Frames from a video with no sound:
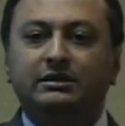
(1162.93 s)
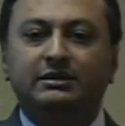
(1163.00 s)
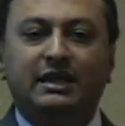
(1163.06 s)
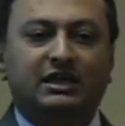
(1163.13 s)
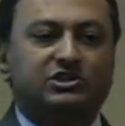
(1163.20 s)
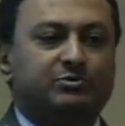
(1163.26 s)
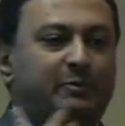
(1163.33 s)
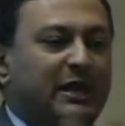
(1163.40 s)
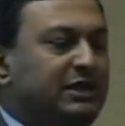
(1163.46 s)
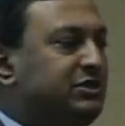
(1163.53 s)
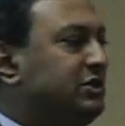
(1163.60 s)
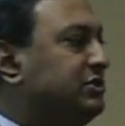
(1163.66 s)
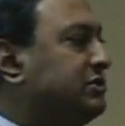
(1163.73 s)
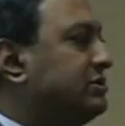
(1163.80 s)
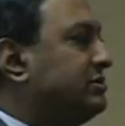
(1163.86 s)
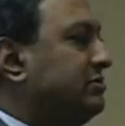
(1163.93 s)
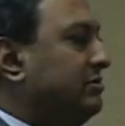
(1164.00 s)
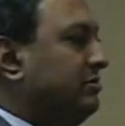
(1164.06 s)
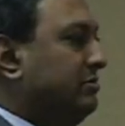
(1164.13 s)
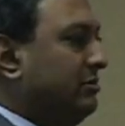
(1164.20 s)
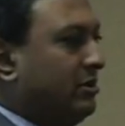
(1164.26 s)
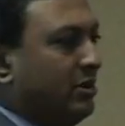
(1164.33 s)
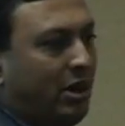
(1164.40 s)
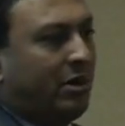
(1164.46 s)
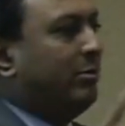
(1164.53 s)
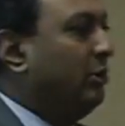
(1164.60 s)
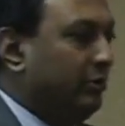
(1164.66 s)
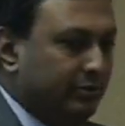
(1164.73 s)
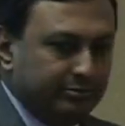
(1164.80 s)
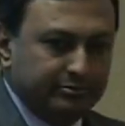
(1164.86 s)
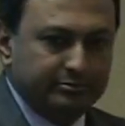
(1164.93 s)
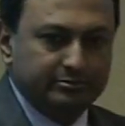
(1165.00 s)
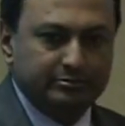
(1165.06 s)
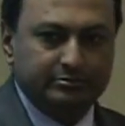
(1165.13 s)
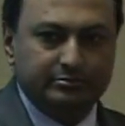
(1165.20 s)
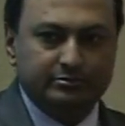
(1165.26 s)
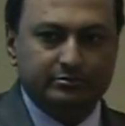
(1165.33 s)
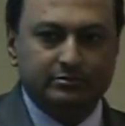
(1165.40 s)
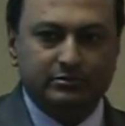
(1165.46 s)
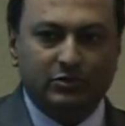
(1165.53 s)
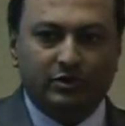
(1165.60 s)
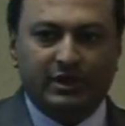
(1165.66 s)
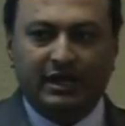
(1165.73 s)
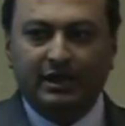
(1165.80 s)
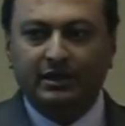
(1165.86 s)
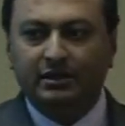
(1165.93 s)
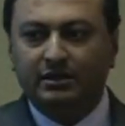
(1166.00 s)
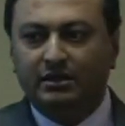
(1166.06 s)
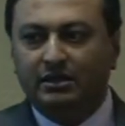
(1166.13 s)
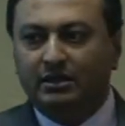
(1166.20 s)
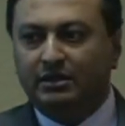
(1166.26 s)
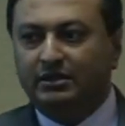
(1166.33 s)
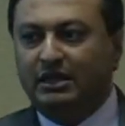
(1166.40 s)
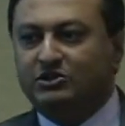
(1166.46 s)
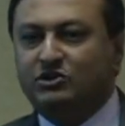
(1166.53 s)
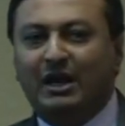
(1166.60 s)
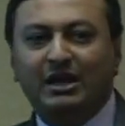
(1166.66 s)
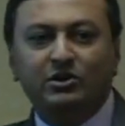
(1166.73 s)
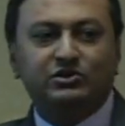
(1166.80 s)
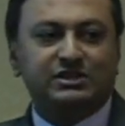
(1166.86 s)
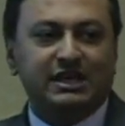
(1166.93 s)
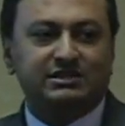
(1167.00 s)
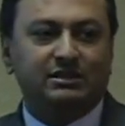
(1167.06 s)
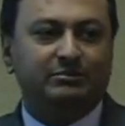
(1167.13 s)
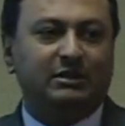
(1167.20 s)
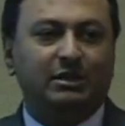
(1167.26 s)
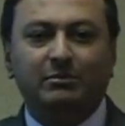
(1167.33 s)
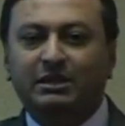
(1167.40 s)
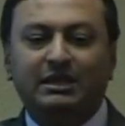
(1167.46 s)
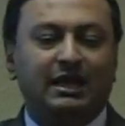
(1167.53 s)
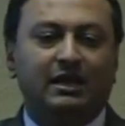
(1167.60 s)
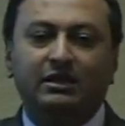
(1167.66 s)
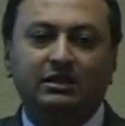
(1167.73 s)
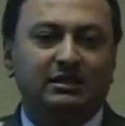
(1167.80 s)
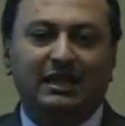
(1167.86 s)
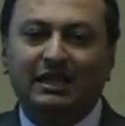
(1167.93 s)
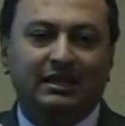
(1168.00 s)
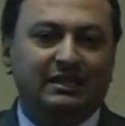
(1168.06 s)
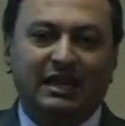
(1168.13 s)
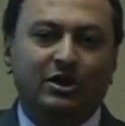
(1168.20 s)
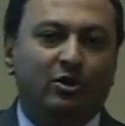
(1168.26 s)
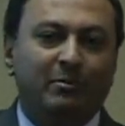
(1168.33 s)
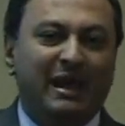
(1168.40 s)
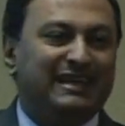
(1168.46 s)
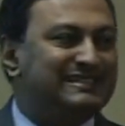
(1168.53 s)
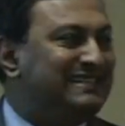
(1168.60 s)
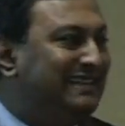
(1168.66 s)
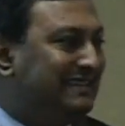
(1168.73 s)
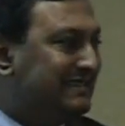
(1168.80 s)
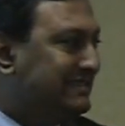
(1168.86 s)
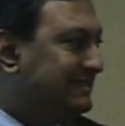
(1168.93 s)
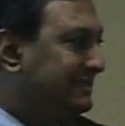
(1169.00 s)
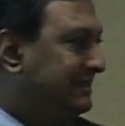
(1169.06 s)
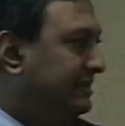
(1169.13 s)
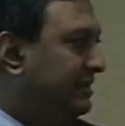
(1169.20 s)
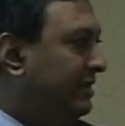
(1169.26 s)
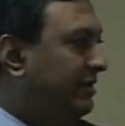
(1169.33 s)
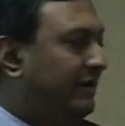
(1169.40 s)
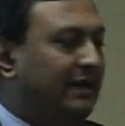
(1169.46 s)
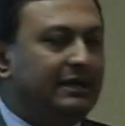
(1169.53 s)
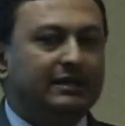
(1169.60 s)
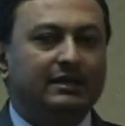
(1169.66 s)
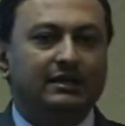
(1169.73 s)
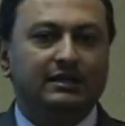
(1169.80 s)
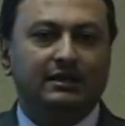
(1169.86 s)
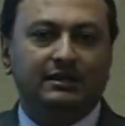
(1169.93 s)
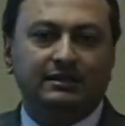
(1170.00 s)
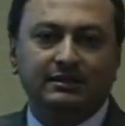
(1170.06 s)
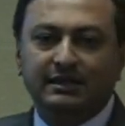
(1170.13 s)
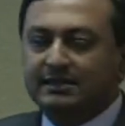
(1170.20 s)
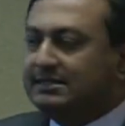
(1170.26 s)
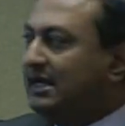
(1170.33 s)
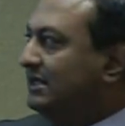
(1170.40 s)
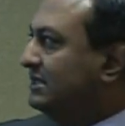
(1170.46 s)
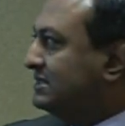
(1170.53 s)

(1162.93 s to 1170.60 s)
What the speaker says: their speech is garbled. Okay? They're trying to say something, but they don't make sense. All right? These are the